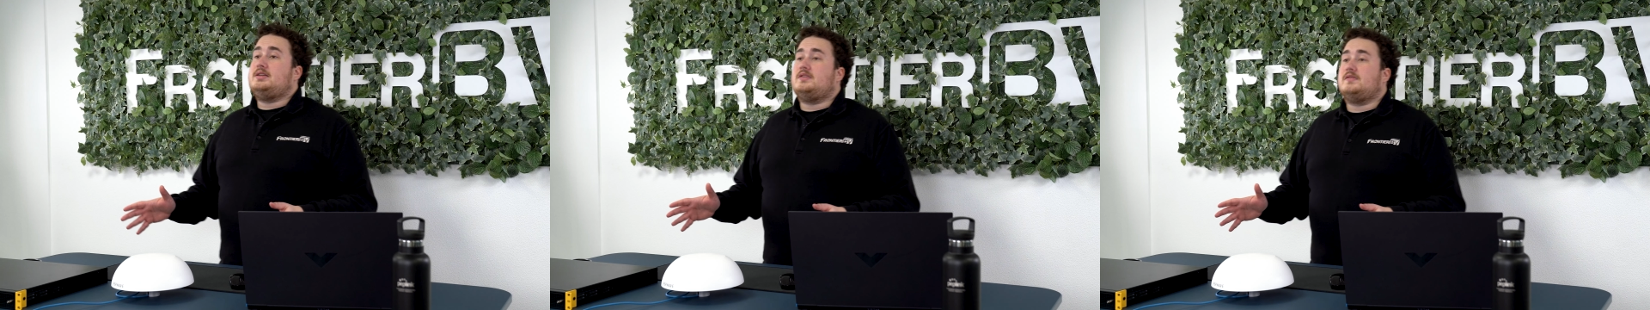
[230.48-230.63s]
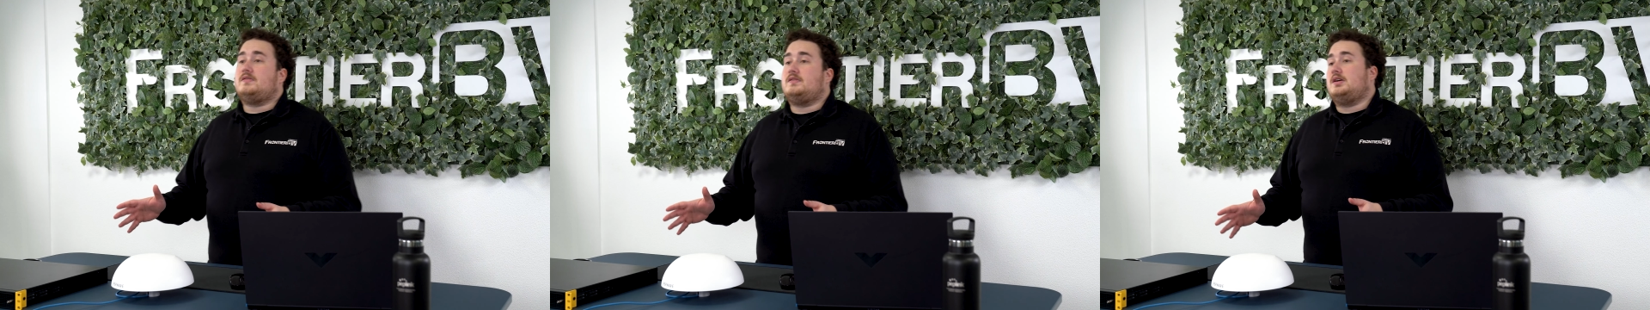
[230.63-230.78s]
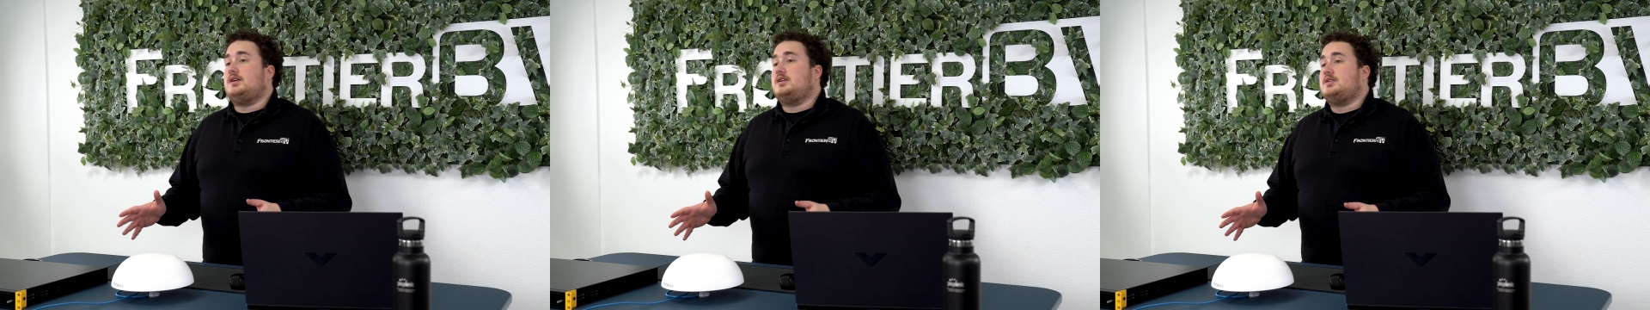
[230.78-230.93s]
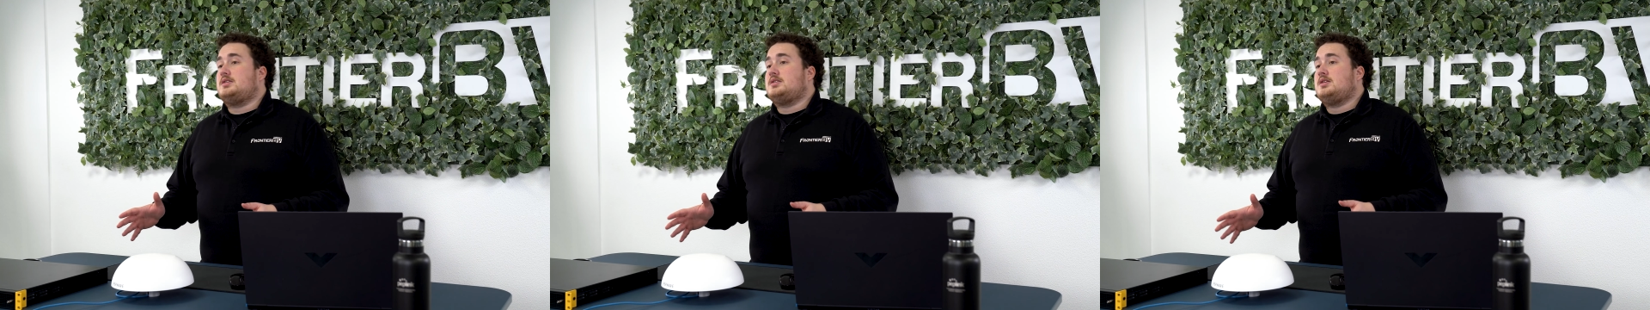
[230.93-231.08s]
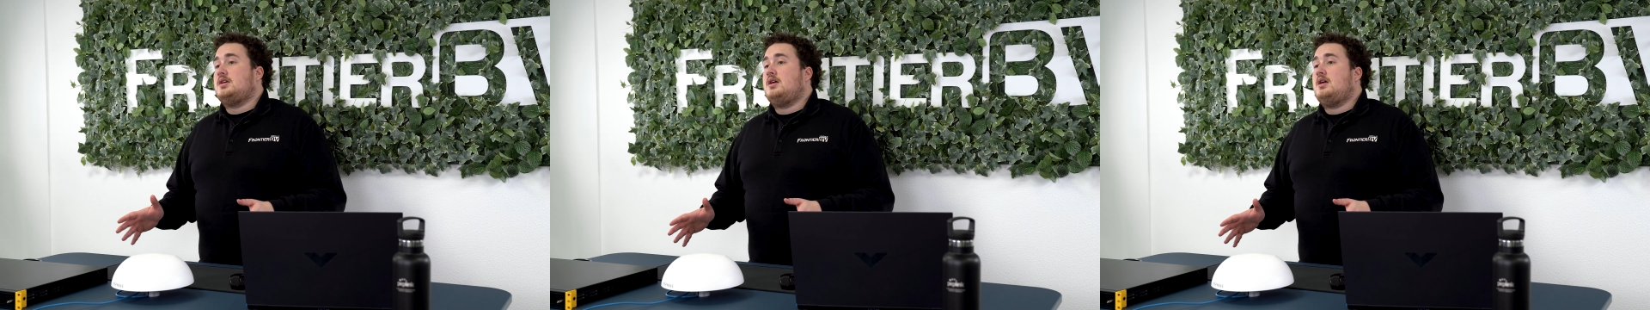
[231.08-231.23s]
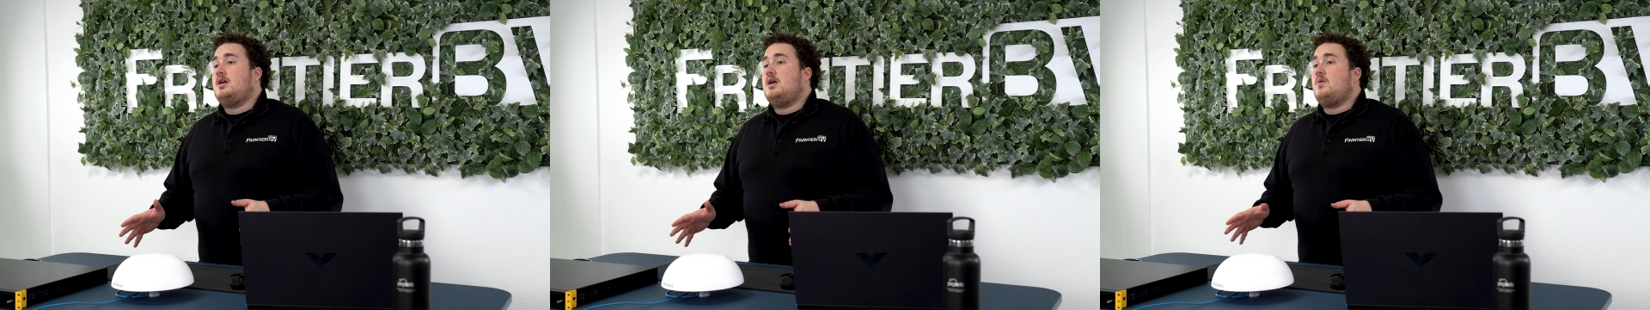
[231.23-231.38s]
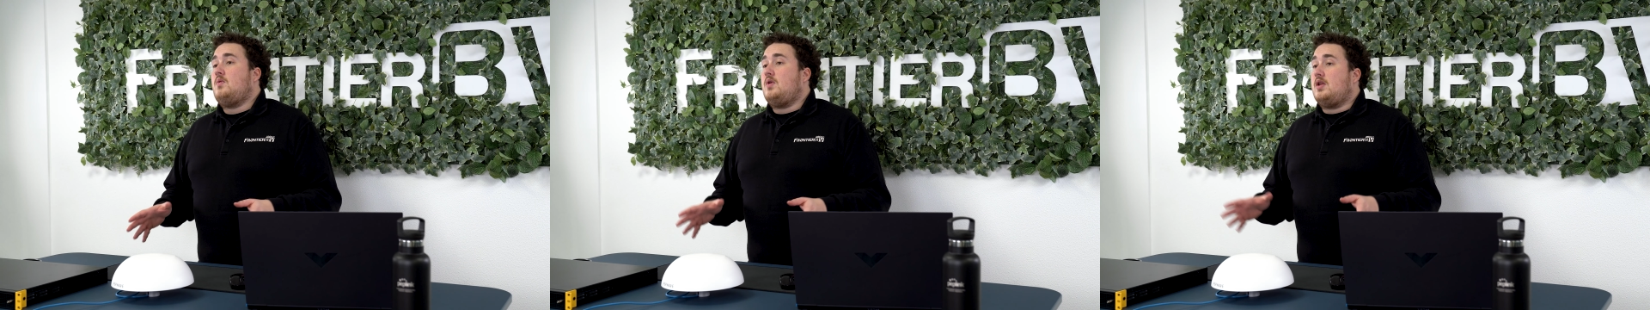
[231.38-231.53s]
device
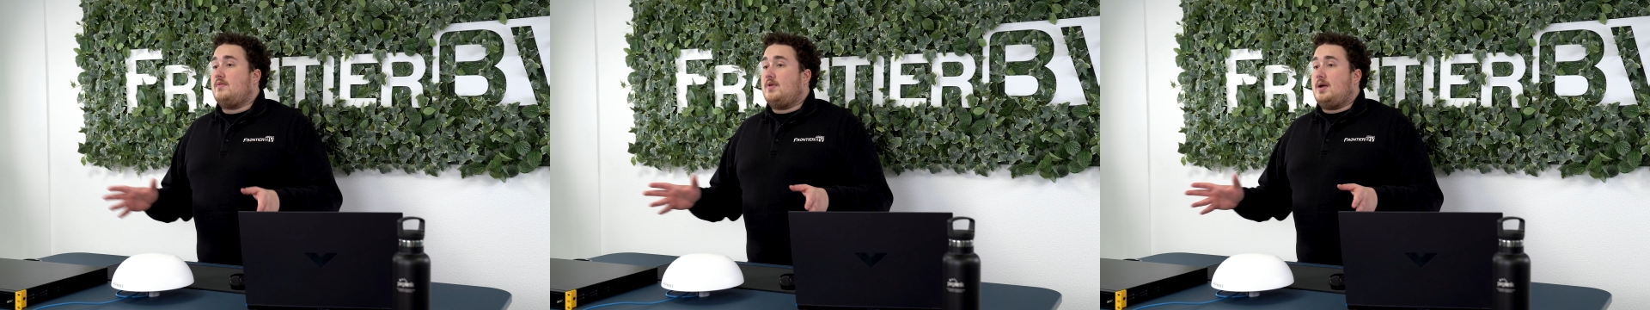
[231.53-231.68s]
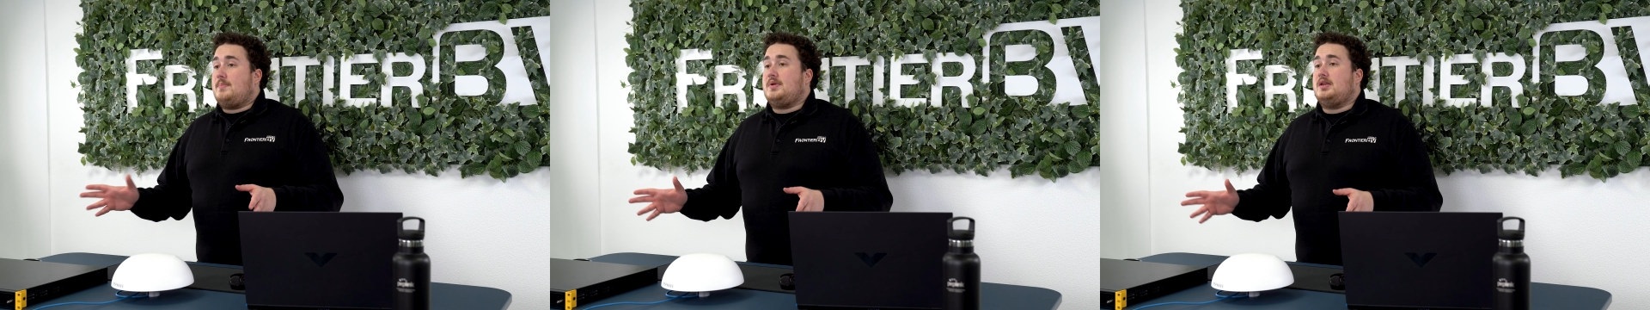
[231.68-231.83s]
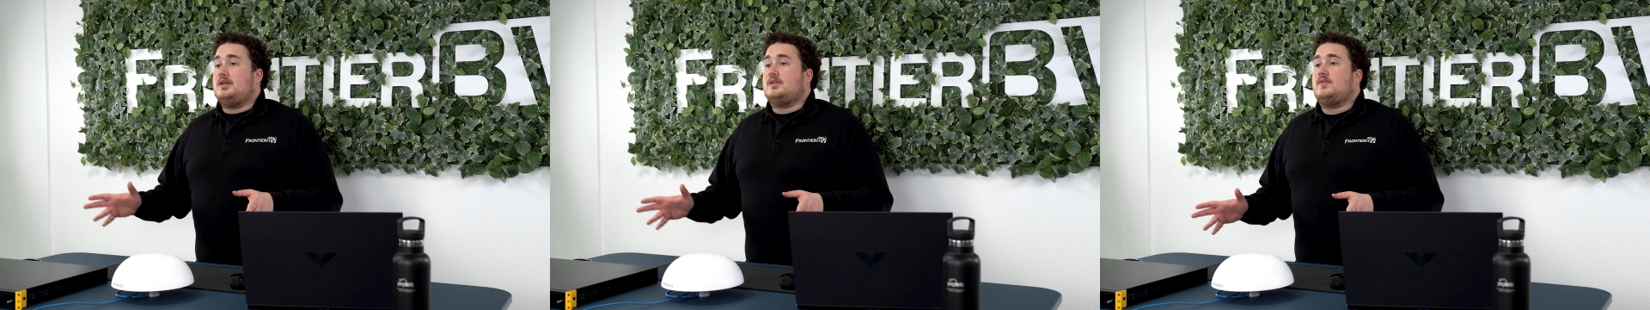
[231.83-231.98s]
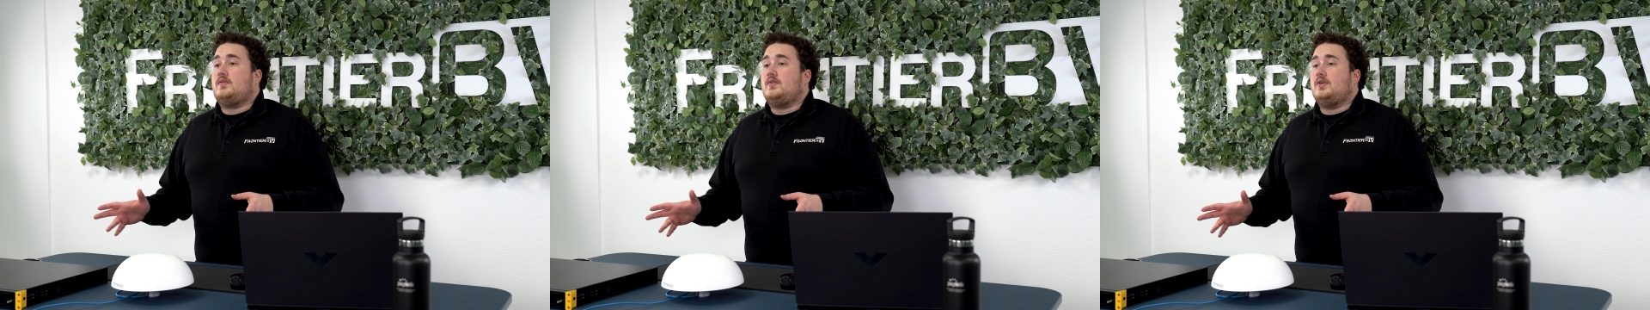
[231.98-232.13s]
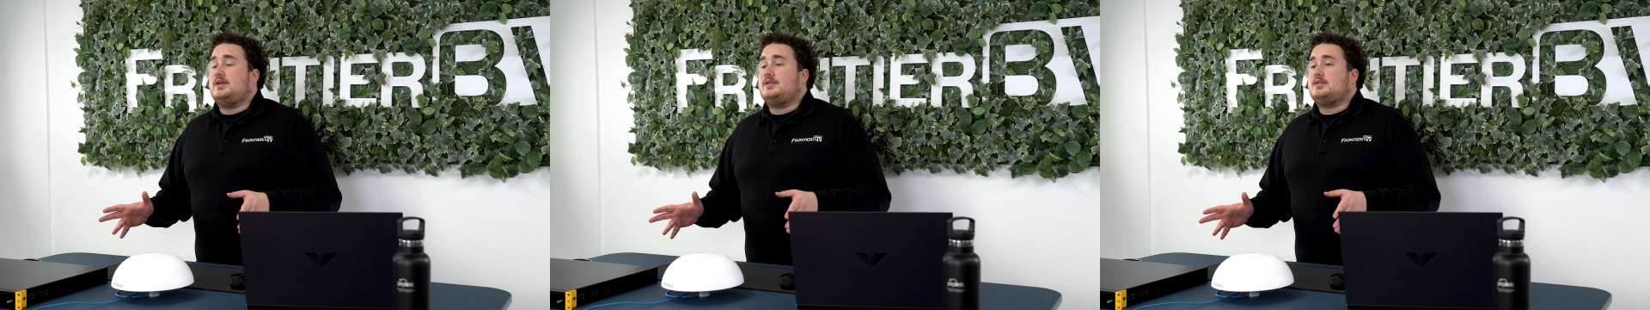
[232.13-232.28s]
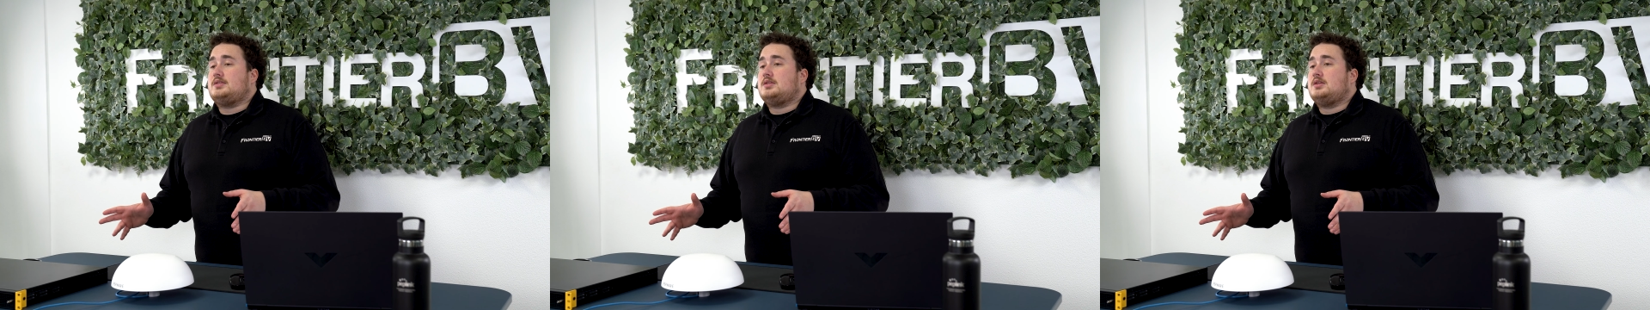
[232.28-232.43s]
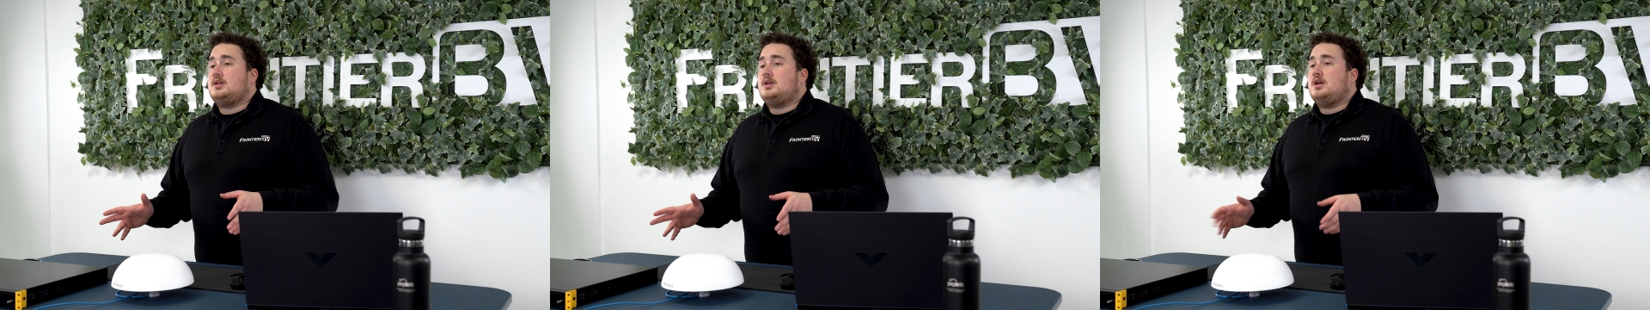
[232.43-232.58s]
with a web
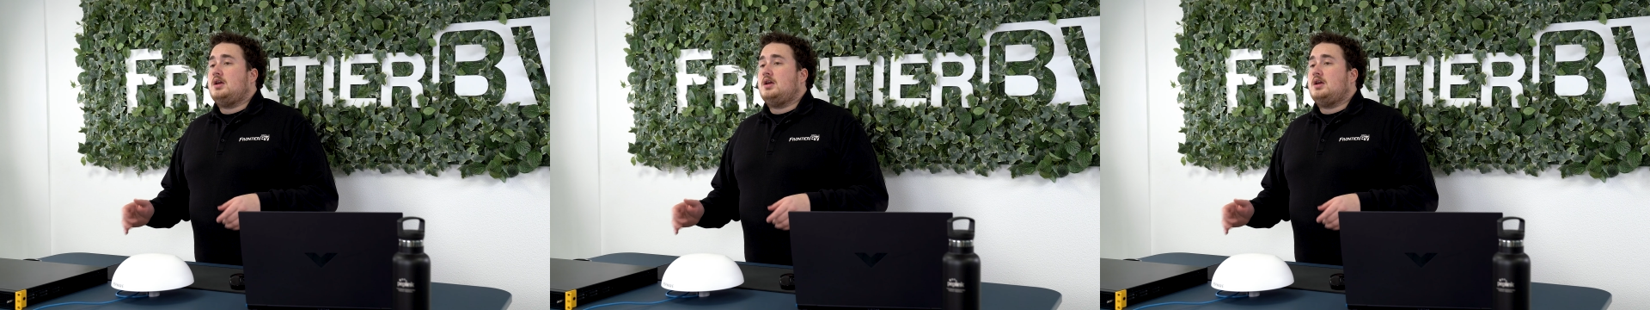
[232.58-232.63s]
interface.